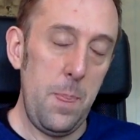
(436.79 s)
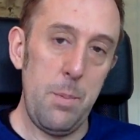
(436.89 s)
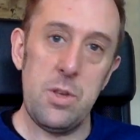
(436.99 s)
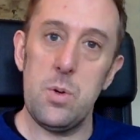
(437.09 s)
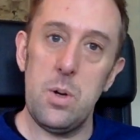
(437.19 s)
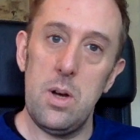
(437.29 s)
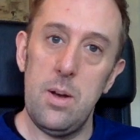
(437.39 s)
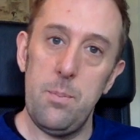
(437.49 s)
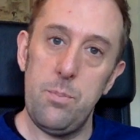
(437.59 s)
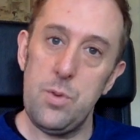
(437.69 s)
I'm
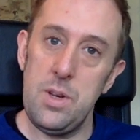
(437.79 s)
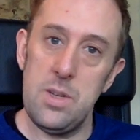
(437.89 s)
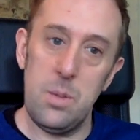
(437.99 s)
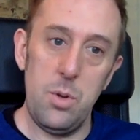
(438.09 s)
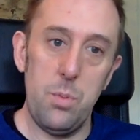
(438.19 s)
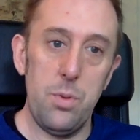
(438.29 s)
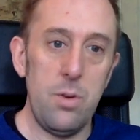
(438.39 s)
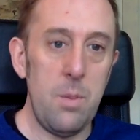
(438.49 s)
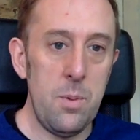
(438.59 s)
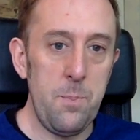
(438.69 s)
also trained as a computer
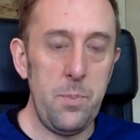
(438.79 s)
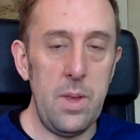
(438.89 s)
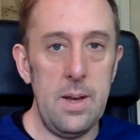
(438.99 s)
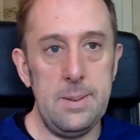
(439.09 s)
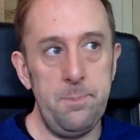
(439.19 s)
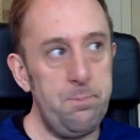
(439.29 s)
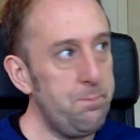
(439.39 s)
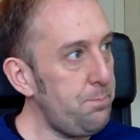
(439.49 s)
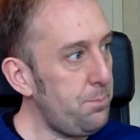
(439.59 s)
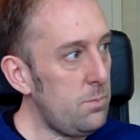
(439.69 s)
programmer.
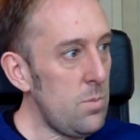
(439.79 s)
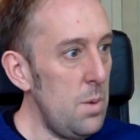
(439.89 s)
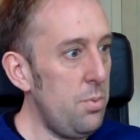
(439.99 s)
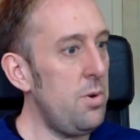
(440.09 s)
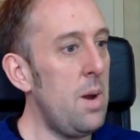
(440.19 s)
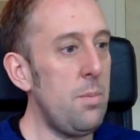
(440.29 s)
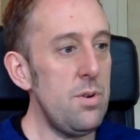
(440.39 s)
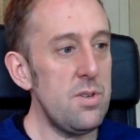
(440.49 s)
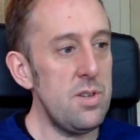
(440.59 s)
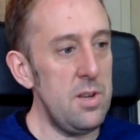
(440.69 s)

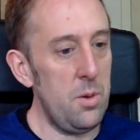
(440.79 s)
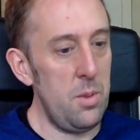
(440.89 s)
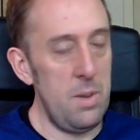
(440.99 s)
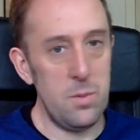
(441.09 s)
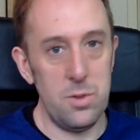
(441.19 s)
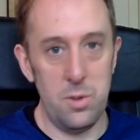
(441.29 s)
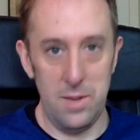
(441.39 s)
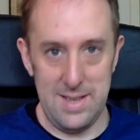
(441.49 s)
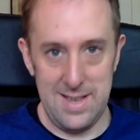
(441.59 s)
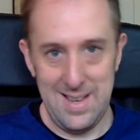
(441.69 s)
Programmers, you know, the best ones are
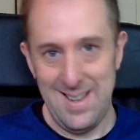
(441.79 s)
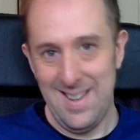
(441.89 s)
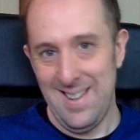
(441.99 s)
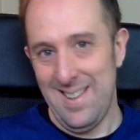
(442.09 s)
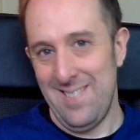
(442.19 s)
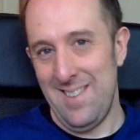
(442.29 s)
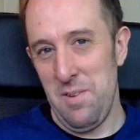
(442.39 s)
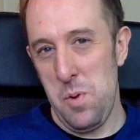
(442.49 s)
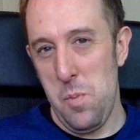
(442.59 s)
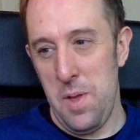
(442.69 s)
lazy, right?
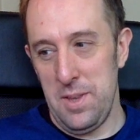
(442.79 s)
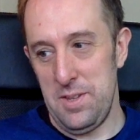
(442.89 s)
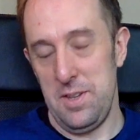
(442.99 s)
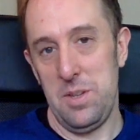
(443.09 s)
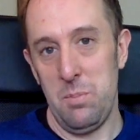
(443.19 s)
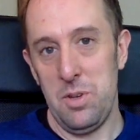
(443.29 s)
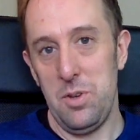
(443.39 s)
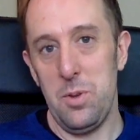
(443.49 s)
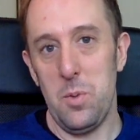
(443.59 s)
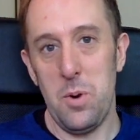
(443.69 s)
We want the system to
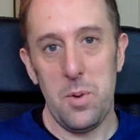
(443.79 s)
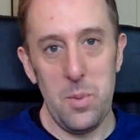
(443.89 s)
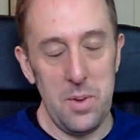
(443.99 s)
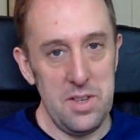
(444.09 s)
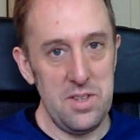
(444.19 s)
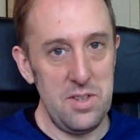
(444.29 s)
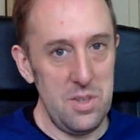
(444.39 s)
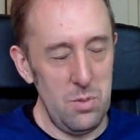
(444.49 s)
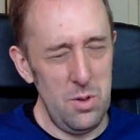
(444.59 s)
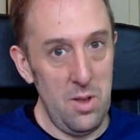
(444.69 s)
do the work. We want the
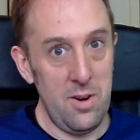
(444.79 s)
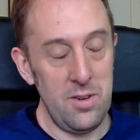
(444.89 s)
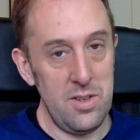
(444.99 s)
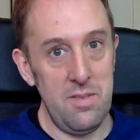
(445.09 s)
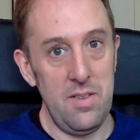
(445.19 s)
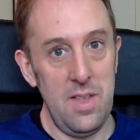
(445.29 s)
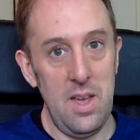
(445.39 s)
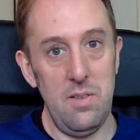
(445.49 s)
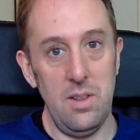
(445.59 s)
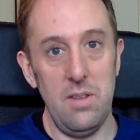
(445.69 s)
system to do the hard stuff and the
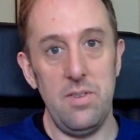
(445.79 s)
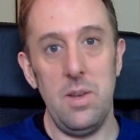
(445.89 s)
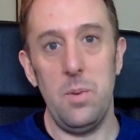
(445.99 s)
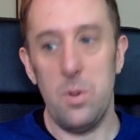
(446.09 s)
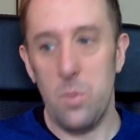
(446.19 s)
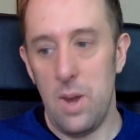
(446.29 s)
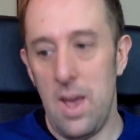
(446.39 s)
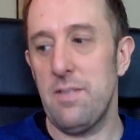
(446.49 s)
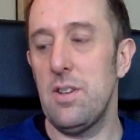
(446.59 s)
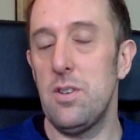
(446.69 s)
heavy lifting. We don't want to
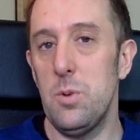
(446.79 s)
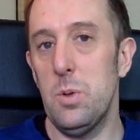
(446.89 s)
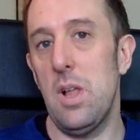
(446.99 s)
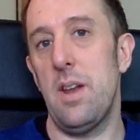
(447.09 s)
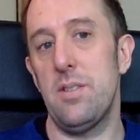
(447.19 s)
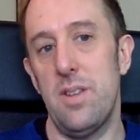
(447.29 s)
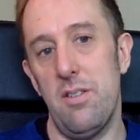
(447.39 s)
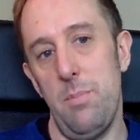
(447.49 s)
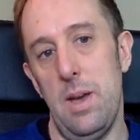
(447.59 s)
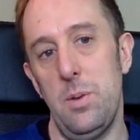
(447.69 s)
have to do a lot of
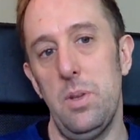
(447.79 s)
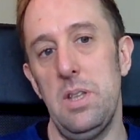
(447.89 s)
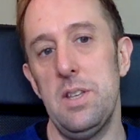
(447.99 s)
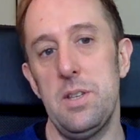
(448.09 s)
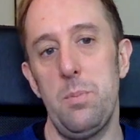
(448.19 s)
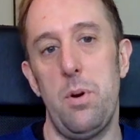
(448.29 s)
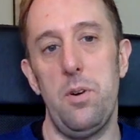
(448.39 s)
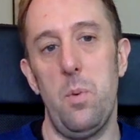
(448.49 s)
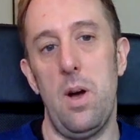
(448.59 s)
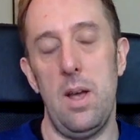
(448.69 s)
stuff manually. This is
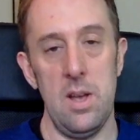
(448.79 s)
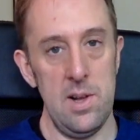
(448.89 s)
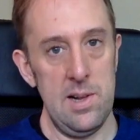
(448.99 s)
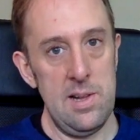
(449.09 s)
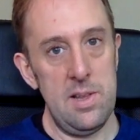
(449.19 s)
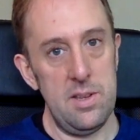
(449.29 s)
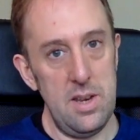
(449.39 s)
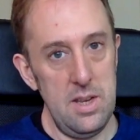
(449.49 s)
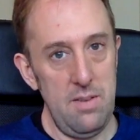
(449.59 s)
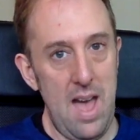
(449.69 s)
part of why this
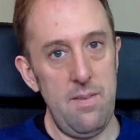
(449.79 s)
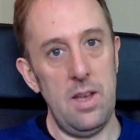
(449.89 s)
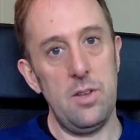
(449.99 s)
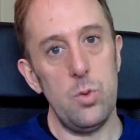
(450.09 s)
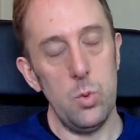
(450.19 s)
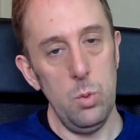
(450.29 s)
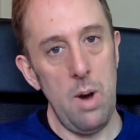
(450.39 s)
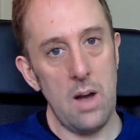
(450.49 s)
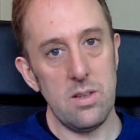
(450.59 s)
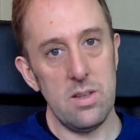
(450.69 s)
idea of having a
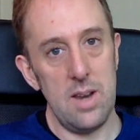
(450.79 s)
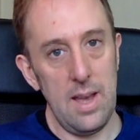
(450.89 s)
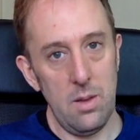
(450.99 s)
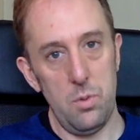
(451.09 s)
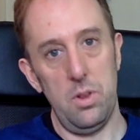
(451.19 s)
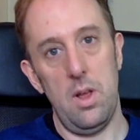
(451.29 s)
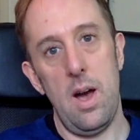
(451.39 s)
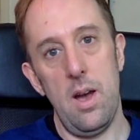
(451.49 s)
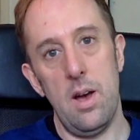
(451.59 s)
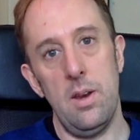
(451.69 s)
toolbox that I can
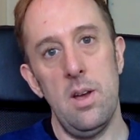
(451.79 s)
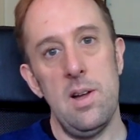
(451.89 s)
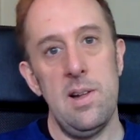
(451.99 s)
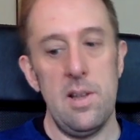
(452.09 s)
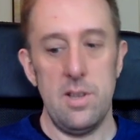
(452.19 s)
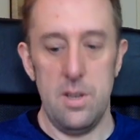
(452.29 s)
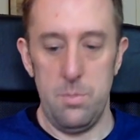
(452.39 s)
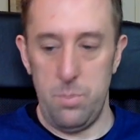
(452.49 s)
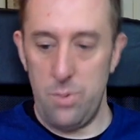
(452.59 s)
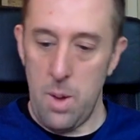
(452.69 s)
rely on to
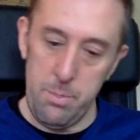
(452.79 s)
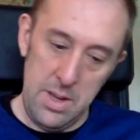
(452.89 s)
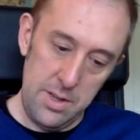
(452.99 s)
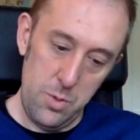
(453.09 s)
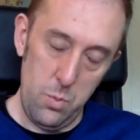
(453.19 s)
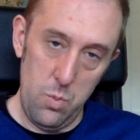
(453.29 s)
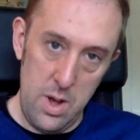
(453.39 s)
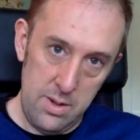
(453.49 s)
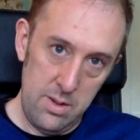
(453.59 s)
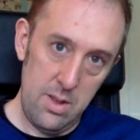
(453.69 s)
prompt me to
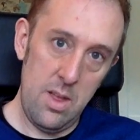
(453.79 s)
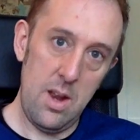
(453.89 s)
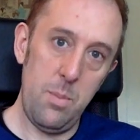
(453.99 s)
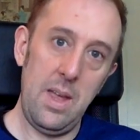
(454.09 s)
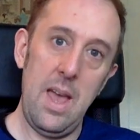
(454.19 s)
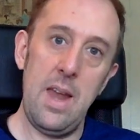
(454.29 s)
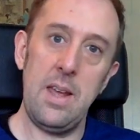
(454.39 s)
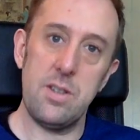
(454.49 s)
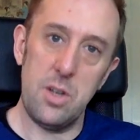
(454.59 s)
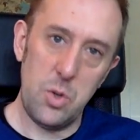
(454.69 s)
run a lot of the
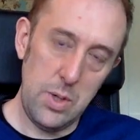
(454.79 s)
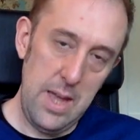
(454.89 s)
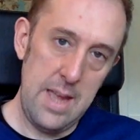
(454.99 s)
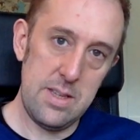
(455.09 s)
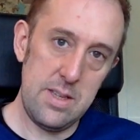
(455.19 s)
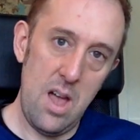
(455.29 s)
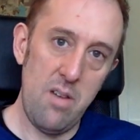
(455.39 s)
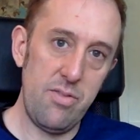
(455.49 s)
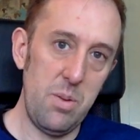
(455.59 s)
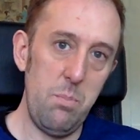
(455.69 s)
mechanics, to create
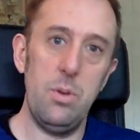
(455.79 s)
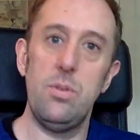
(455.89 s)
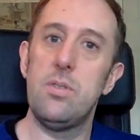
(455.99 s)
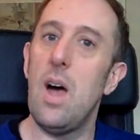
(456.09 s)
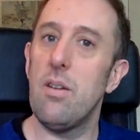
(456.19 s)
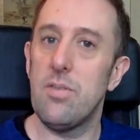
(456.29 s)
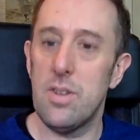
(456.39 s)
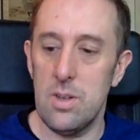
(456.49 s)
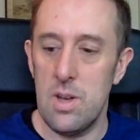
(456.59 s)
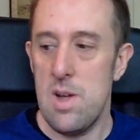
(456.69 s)
stuff, to build stuff,
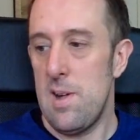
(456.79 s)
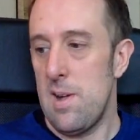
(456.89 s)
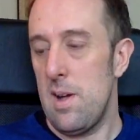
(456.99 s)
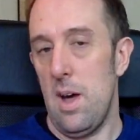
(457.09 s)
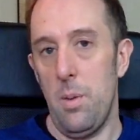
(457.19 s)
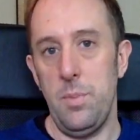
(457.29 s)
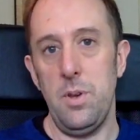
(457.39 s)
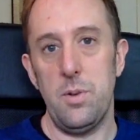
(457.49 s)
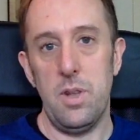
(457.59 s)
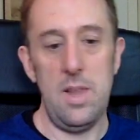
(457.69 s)
to you
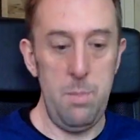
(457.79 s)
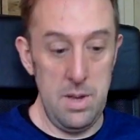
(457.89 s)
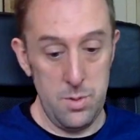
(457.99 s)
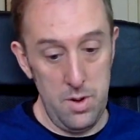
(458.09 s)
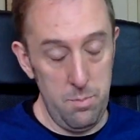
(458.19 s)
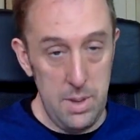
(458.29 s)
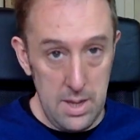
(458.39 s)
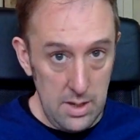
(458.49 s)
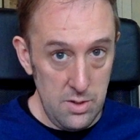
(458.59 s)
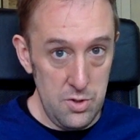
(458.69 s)
know, to let me sort of
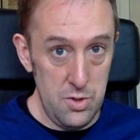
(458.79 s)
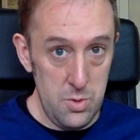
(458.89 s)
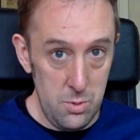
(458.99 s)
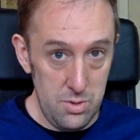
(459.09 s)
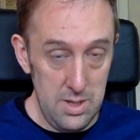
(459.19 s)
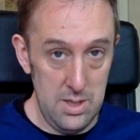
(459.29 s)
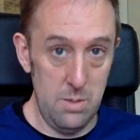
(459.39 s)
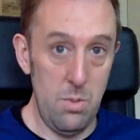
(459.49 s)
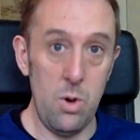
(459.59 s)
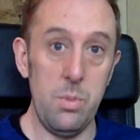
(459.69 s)
pick and choose in the
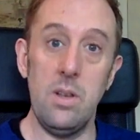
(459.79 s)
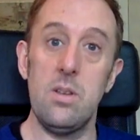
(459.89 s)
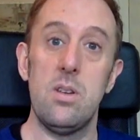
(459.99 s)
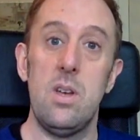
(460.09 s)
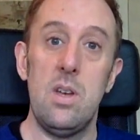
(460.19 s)
moment.